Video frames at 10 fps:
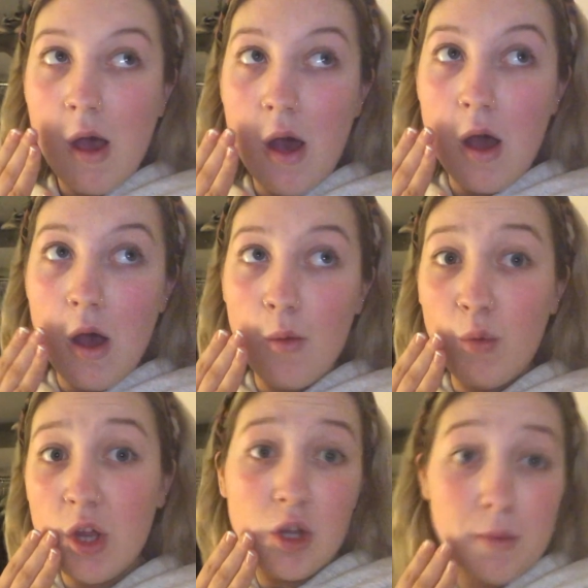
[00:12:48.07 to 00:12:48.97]

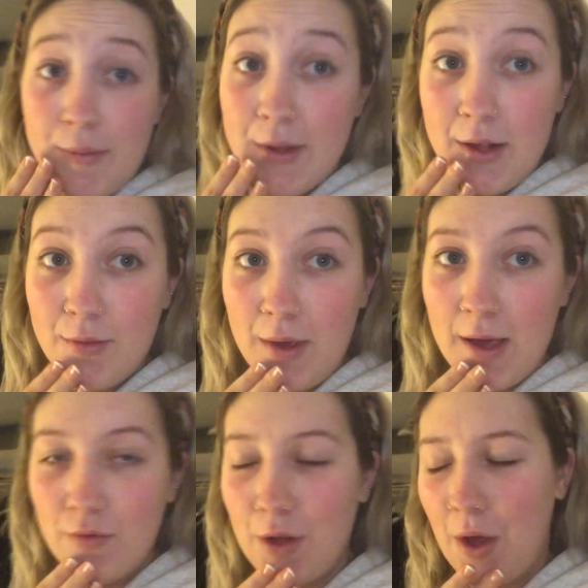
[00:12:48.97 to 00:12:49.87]
which I'm obsessed
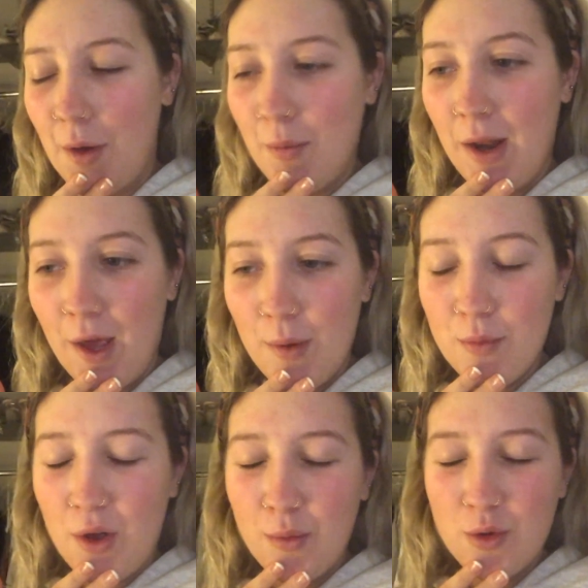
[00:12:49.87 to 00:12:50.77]
with, so when it
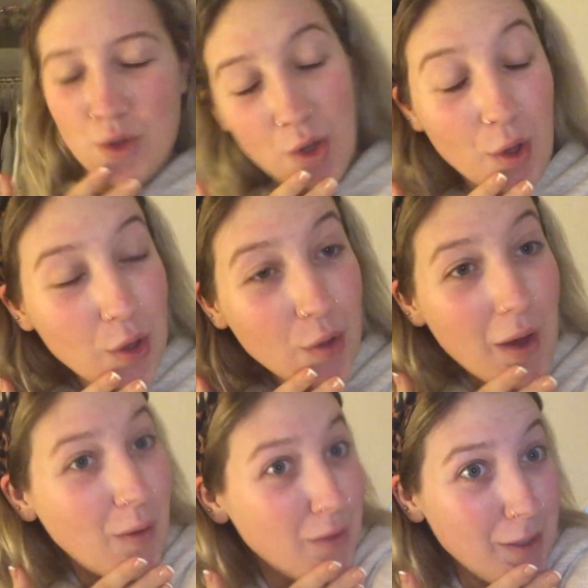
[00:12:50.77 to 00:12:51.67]
comes I will show you
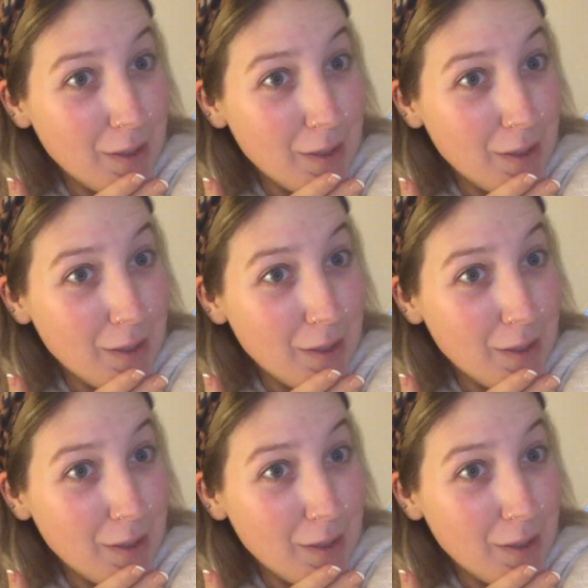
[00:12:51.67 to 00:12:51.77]
how good it